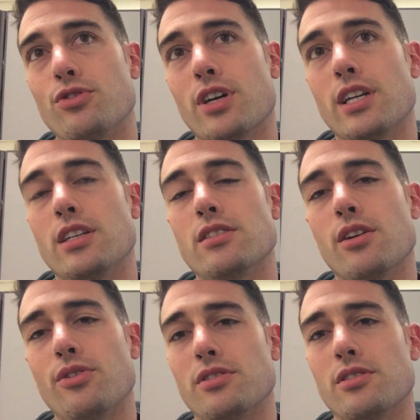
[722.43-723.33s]
tried
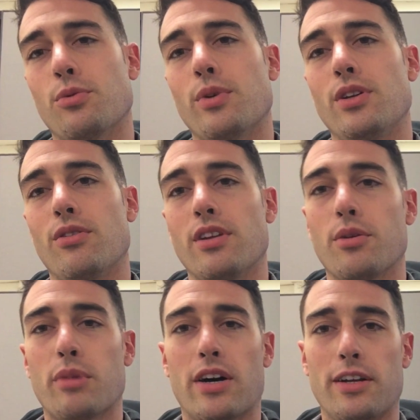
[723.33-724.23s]
ketosis and what you
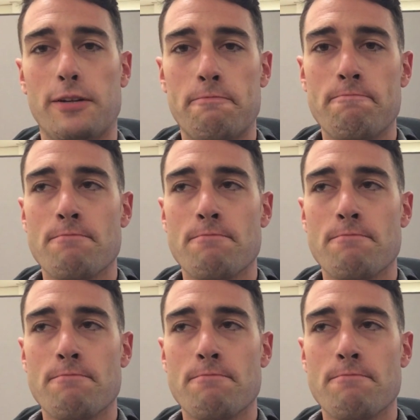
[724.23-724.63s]
think about it.